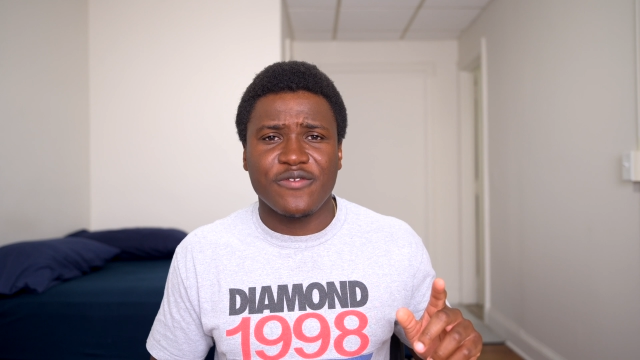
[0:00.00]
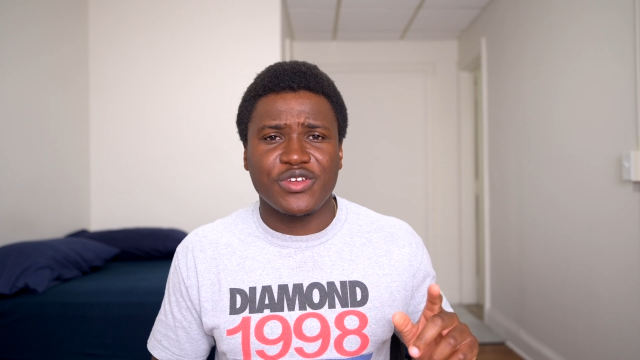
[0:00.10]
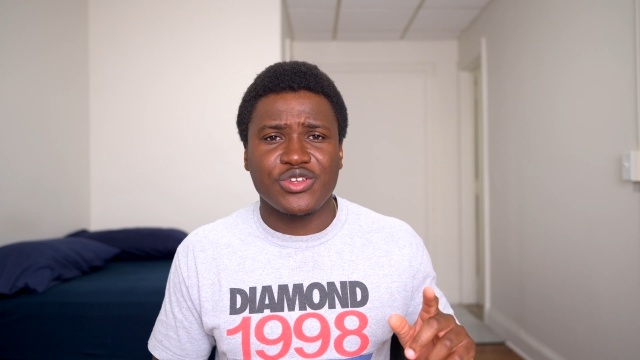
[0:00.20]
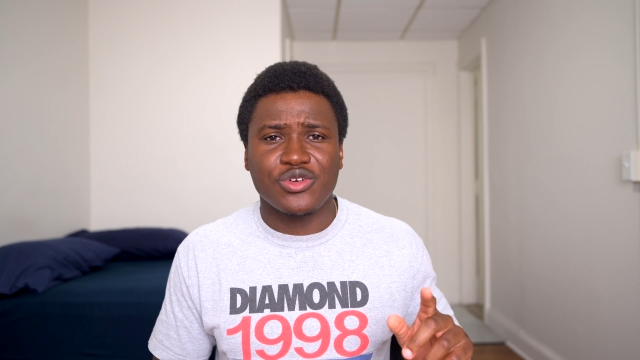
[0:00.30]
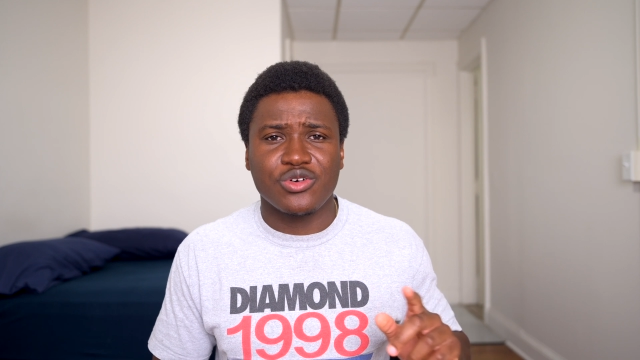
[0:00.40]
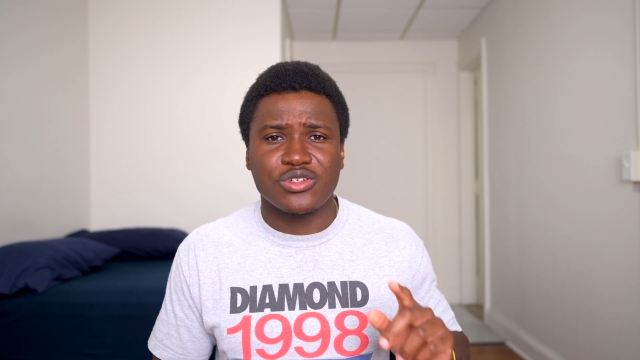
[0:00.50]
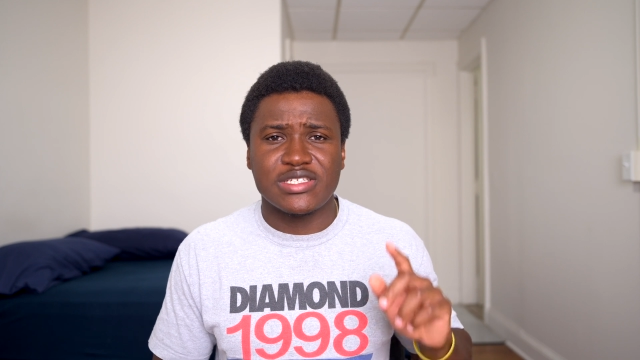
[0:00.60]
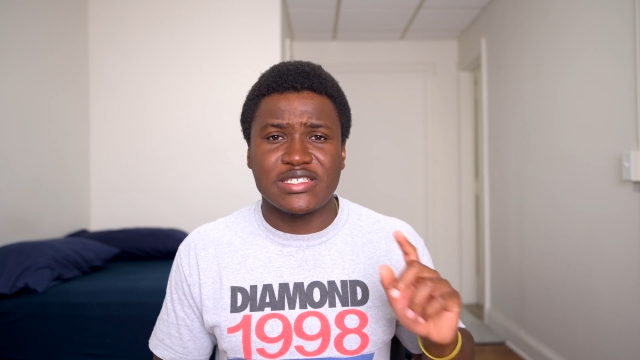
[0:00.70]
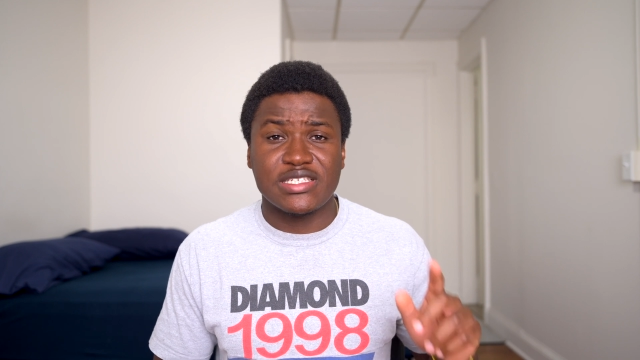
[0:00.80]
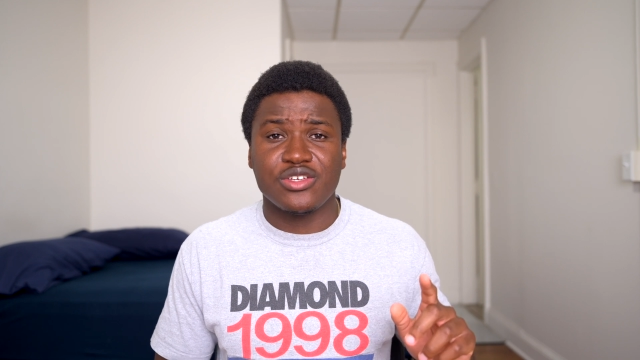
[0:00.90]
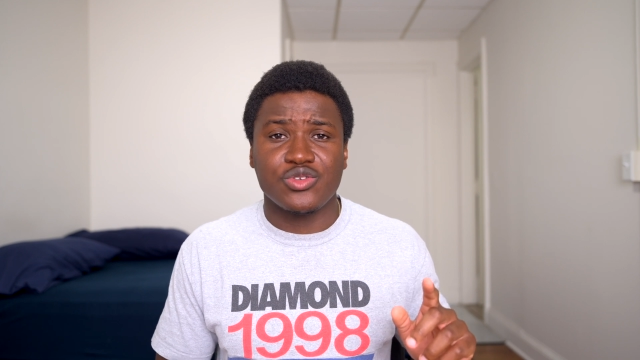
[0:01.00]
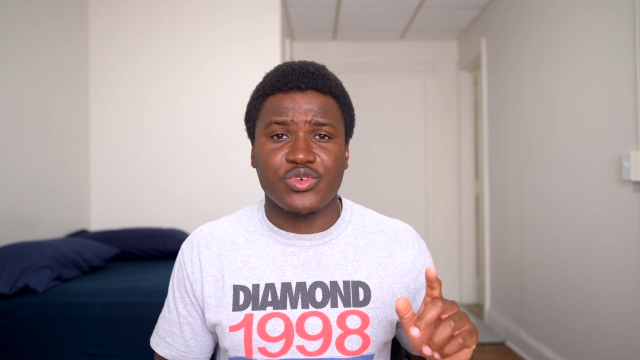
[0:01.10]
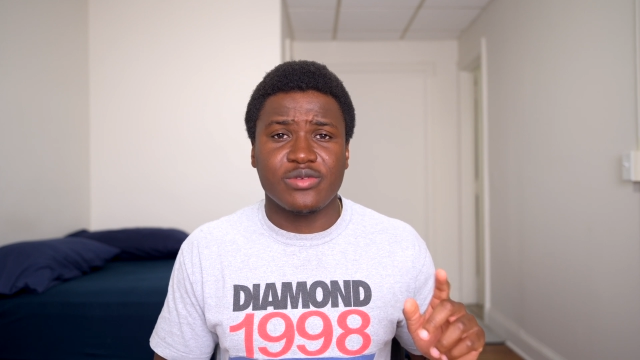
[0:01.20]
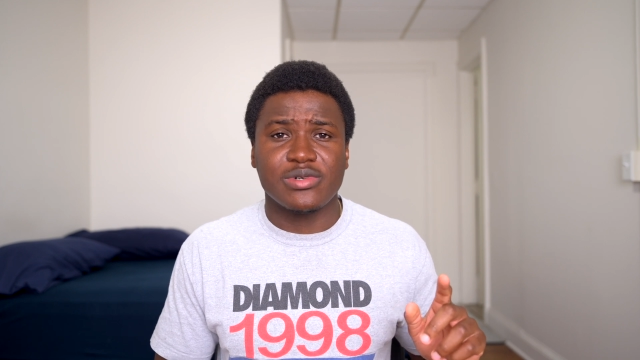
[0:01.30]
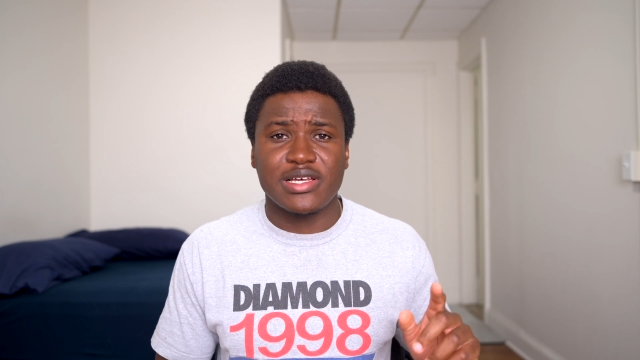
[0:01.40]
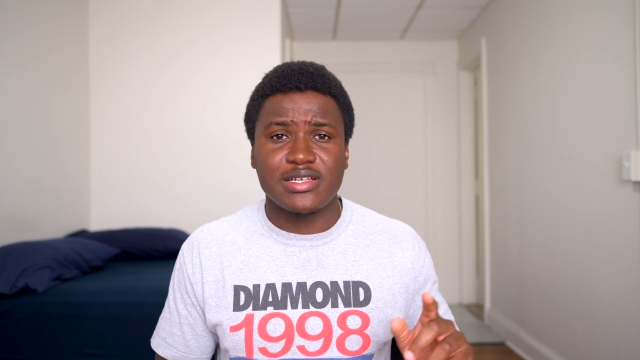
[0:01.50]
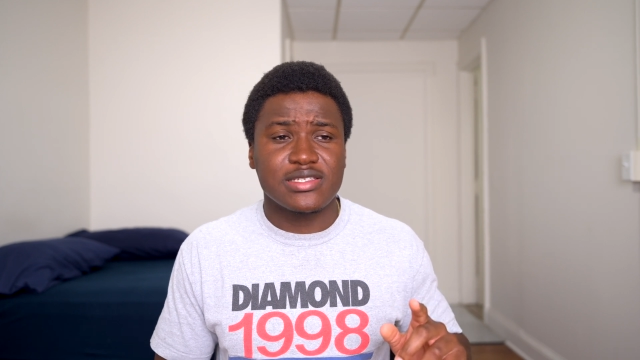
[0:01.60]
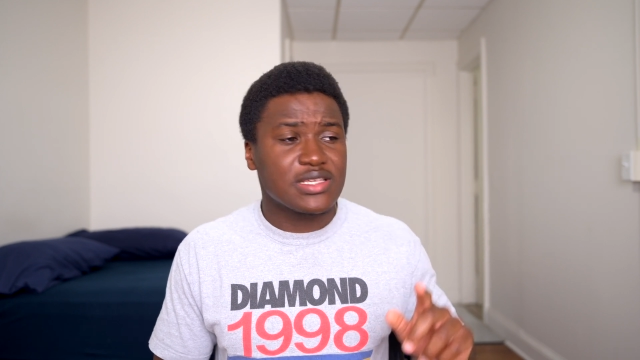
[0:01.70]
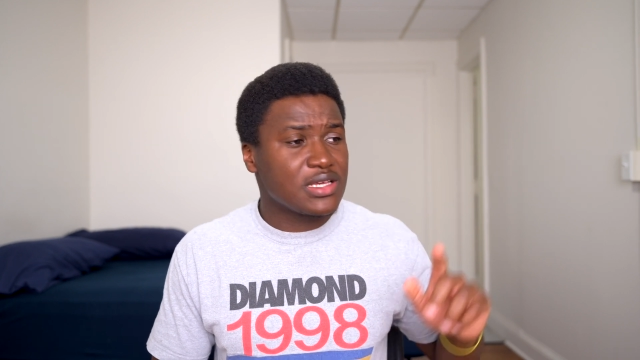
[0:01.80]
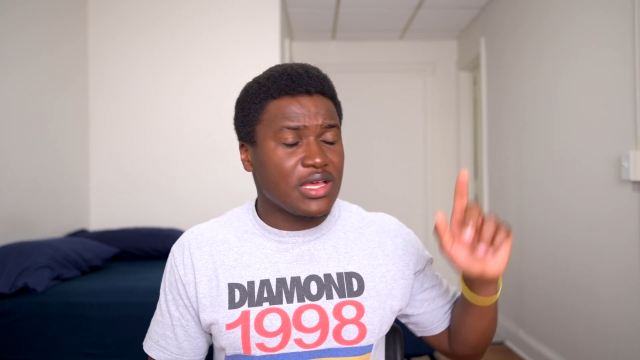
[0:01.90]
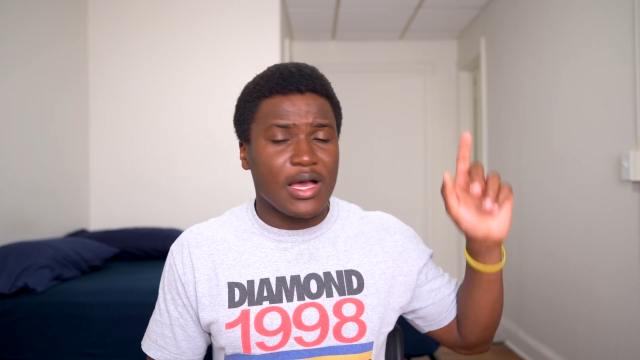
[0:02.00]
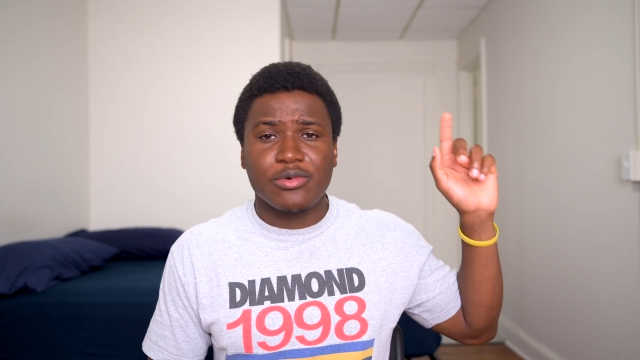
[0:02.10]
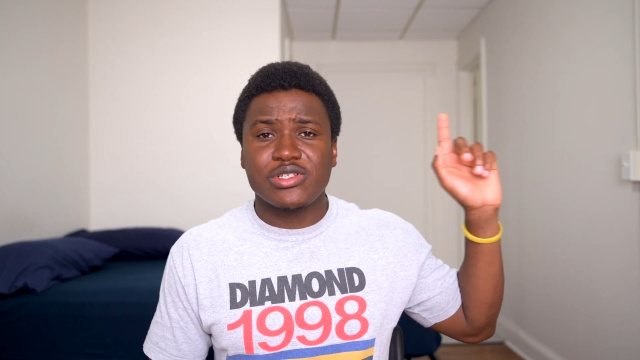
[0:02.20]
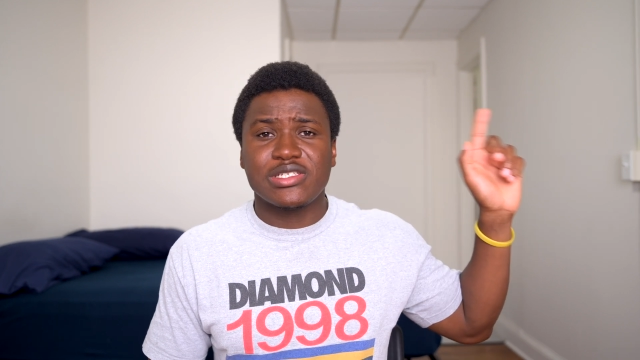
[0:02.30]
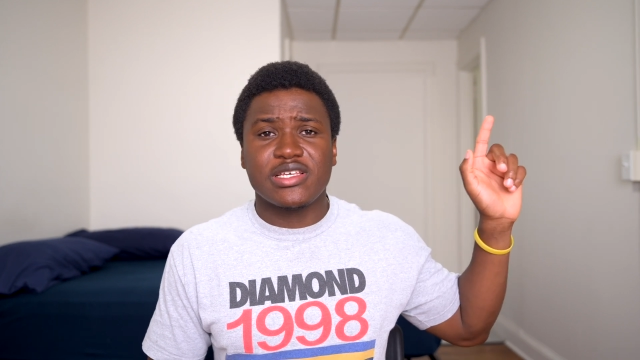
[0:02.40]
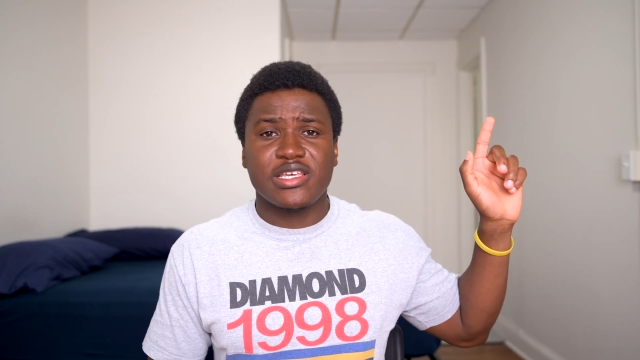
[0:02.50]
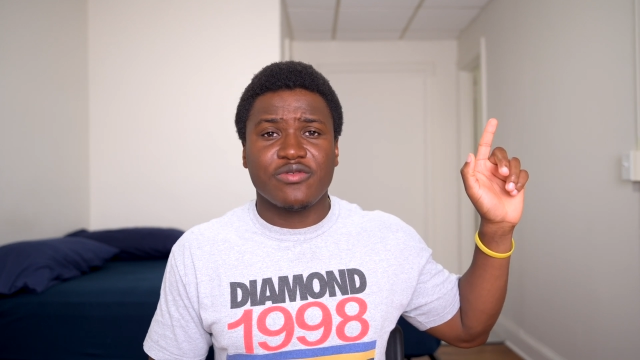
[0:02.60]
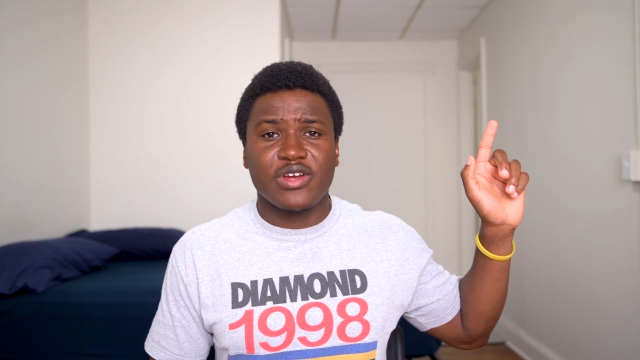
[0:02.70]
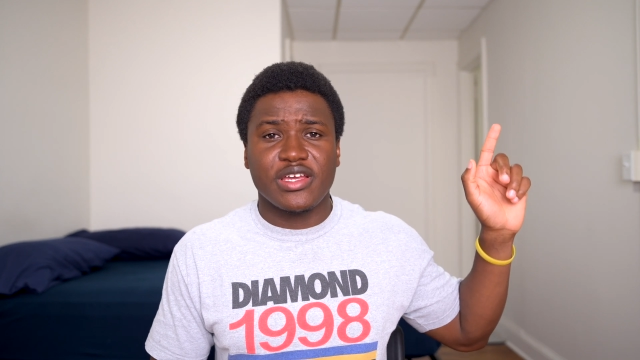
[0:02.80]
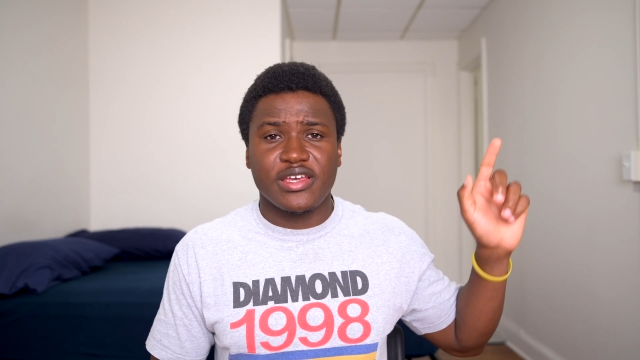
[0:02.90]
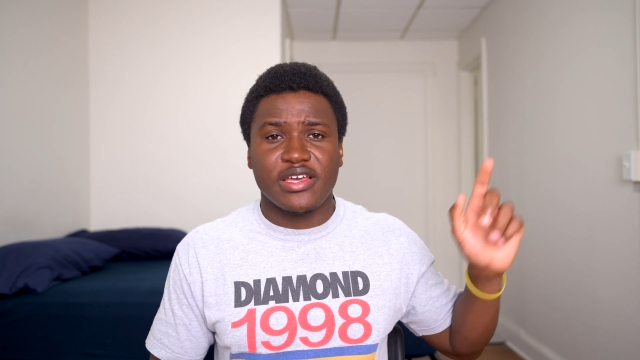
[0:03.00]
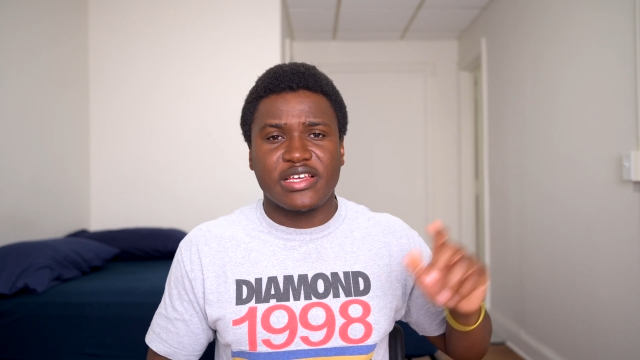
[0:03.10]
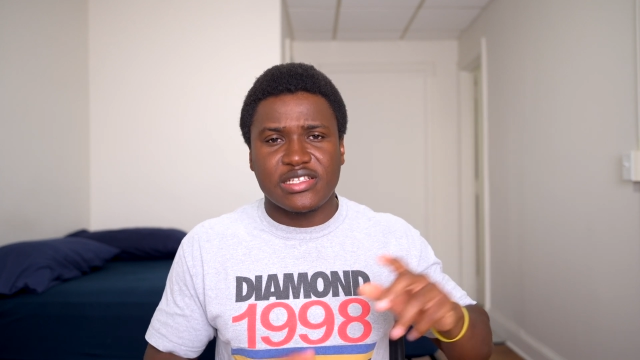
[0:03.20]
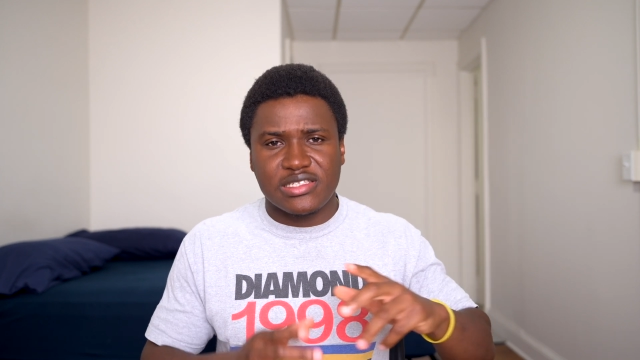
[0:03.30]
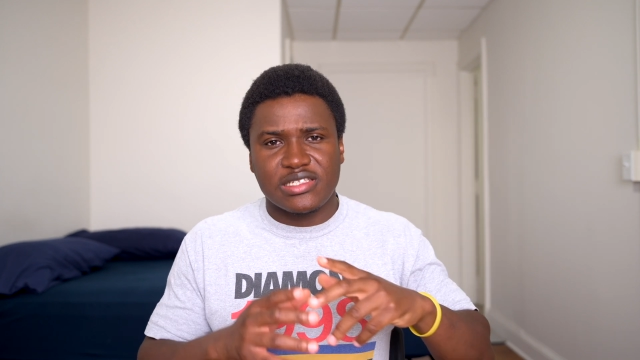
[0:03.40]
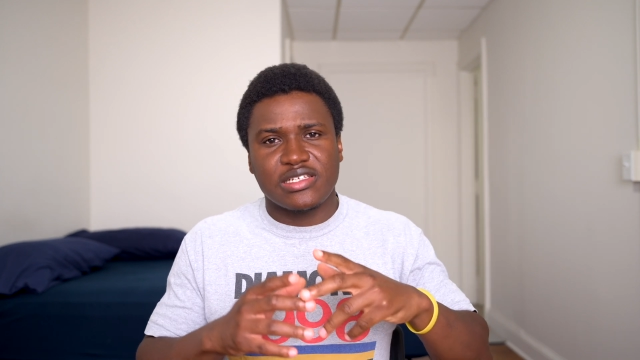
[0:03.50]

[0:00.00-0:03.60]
video on the Zhiyun Weeble S, I'm going to link it right here. It's